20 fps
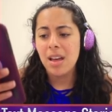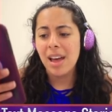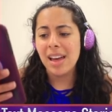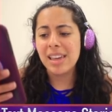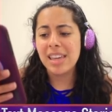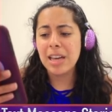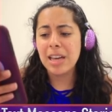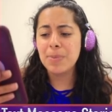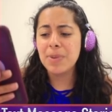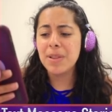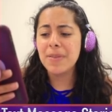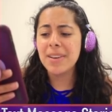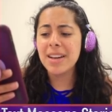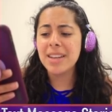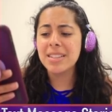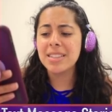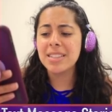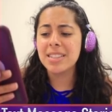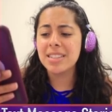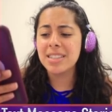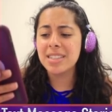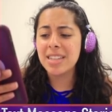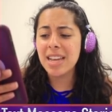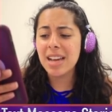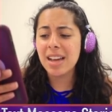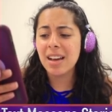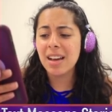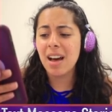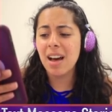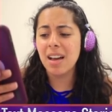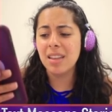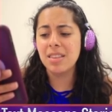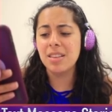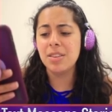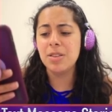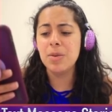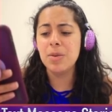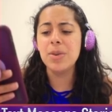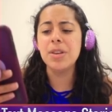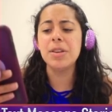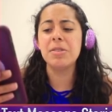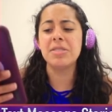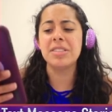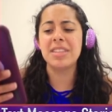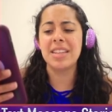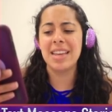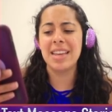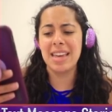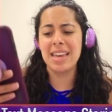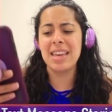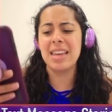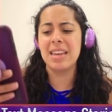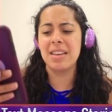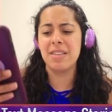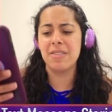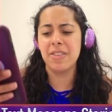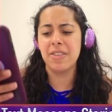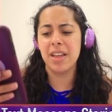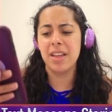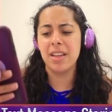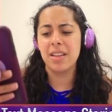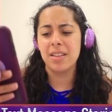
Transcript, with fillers: I can't believe you got sick on New Year's Eve